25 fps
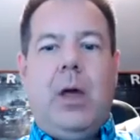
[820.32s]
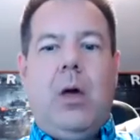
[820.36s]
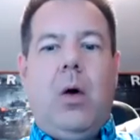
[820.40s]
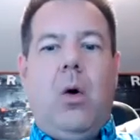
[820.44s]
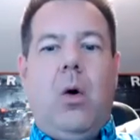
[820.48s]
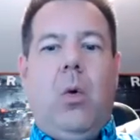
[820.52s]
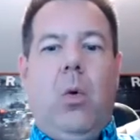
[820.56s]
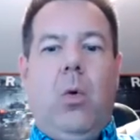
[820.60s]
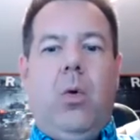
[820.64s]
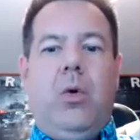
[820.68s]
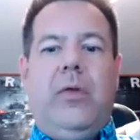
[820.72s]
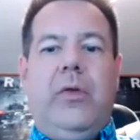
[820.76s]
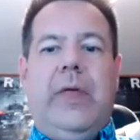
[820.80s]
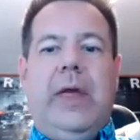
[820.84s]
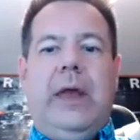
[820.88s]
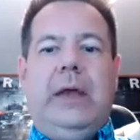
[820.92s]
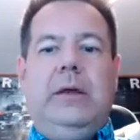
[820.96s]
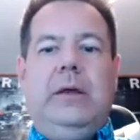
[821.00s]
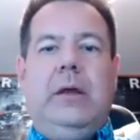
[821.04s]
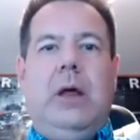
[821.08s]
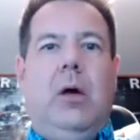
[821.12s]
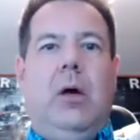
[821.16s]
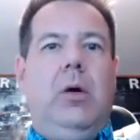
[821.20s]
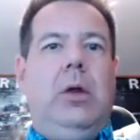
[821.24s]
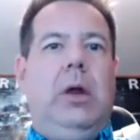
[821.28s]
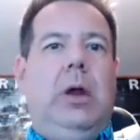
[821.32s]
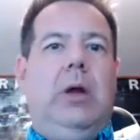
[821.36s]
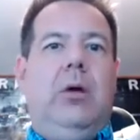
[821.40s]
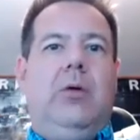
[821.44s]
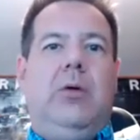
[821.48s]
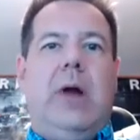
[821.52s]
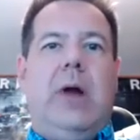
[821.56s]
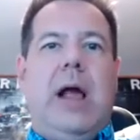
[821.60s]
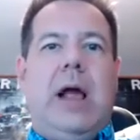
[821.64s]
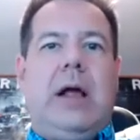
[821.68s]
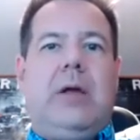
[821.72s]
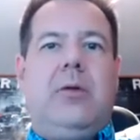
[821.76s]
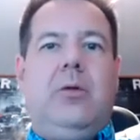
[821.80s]
or they don't
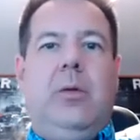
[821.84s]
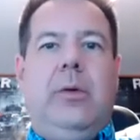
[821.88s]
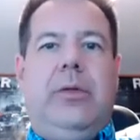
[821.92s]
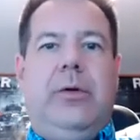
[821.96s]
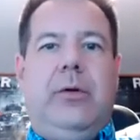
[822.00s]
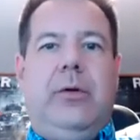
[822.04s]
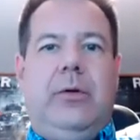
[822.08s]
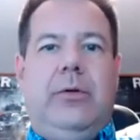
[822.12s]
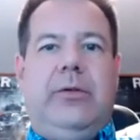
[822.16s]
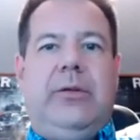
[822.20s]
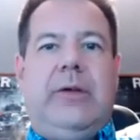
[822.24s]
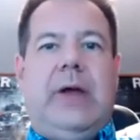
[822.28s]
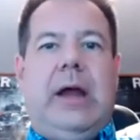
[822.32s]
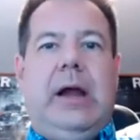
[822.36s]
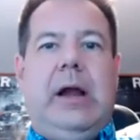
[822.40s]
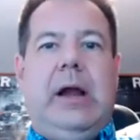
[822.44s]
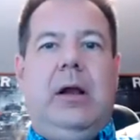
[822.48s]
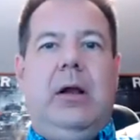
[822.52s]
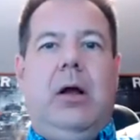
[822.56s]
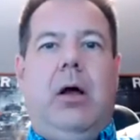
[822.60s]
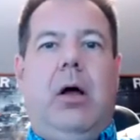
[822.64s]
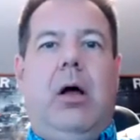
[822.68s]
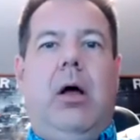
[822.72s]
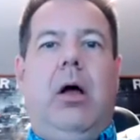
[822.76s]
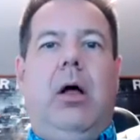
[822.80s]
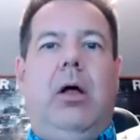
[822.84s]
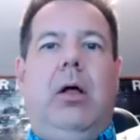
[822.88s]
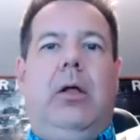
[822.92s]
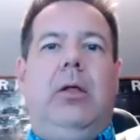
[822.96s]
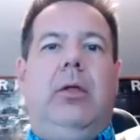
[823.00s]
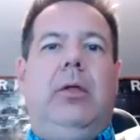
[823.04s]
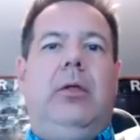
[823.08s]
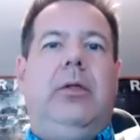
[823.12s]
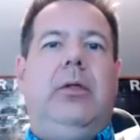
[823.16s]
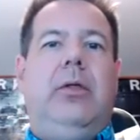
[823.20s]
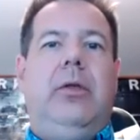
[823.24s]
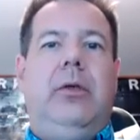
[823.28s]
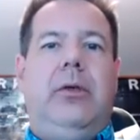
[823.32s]
interact with your site at
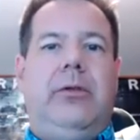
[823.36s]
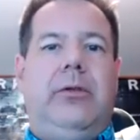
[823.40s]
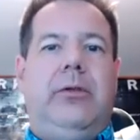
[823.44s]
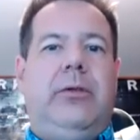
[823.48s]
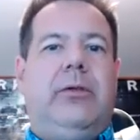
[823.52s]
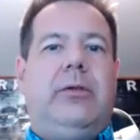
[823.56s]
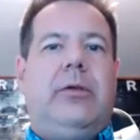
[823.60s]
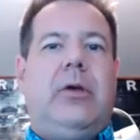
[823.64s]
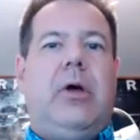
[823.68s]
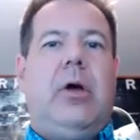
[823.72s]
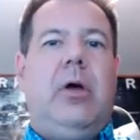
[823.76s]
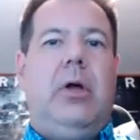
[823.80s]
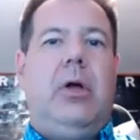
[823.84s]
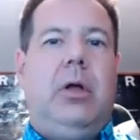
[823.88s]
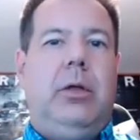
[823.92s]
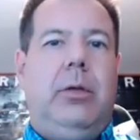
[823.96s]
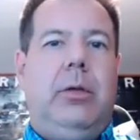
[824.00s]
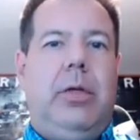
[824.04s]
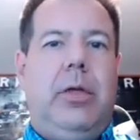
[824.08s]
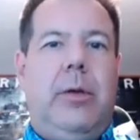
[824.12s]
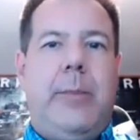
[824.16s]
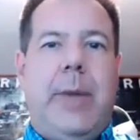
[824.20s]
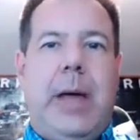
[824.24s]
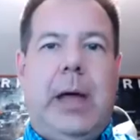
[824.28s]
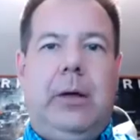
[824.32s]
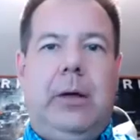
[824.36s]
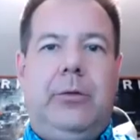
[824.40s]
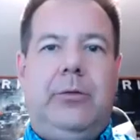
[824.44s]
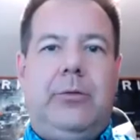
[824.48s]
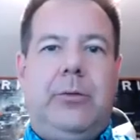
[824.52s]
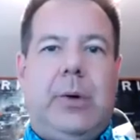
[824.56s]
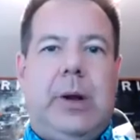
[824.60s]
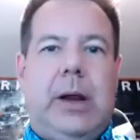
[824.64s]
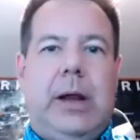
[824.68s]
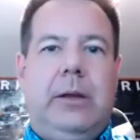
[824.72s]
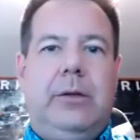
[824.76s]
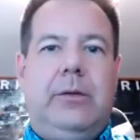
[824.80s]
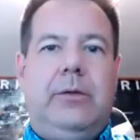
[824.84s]
all, this is called the bounce
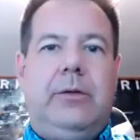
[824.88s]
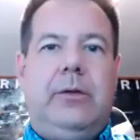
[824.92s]
rate.